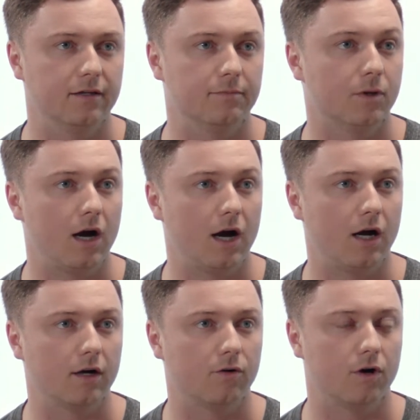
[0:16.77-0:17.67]
in the
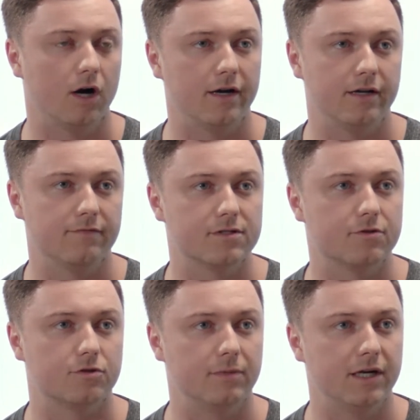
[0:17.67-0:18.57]
blog, or on any of the
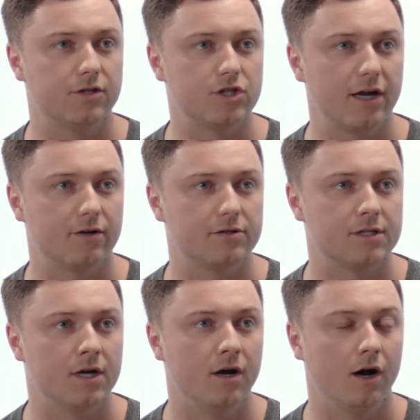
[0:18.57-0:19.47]
social media
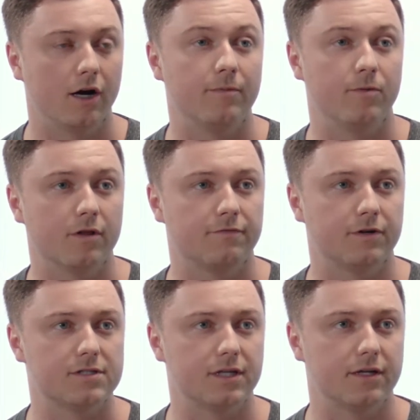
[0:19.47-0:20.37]
channels are going to be one of the
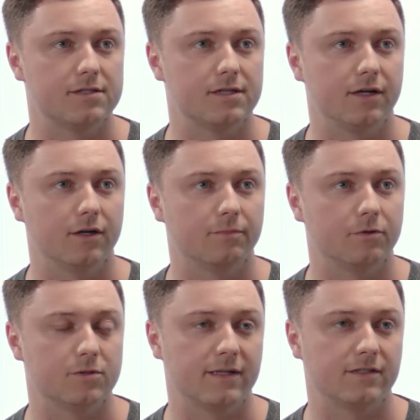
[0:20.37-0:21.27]
first things that your
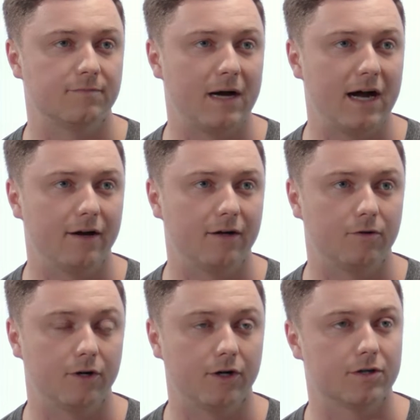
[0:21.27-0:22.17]
prospective buyer
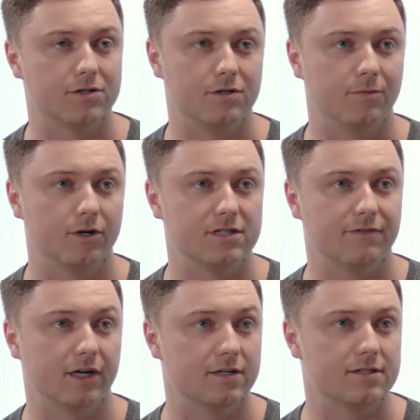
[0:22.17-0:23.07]
or your consumer is
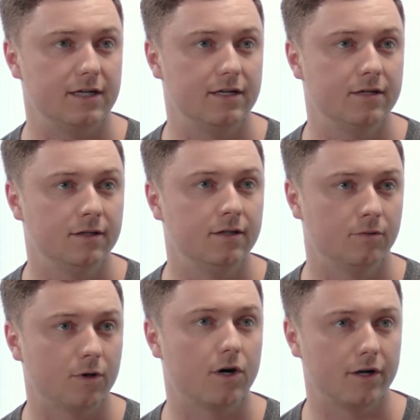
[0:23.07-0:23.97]
ever going to see
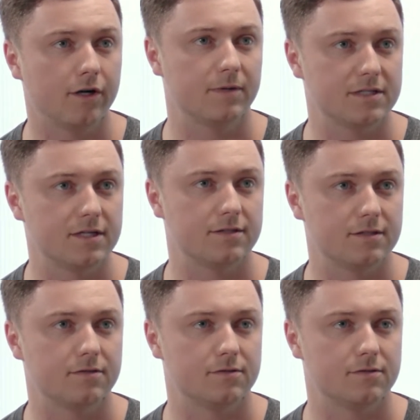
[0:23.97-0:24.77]
regarding your business.